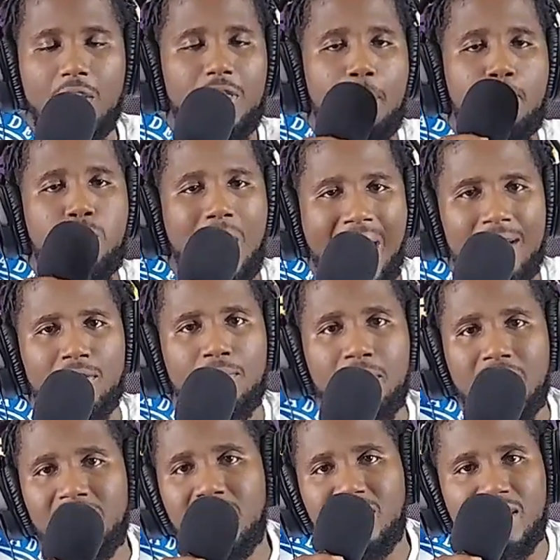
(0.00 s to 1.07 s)
The problem
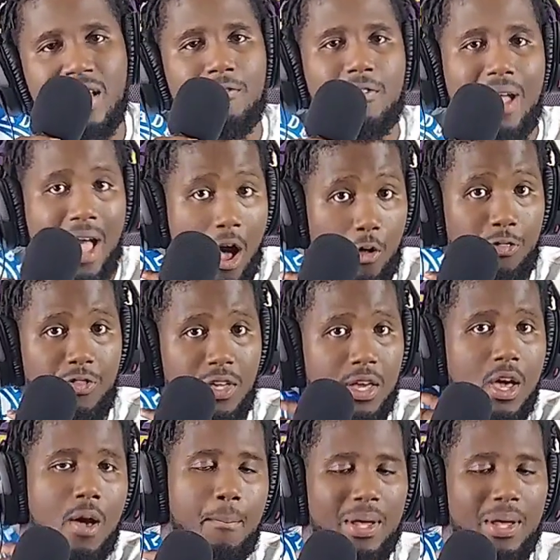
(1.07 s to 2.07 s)
is he's never healthy.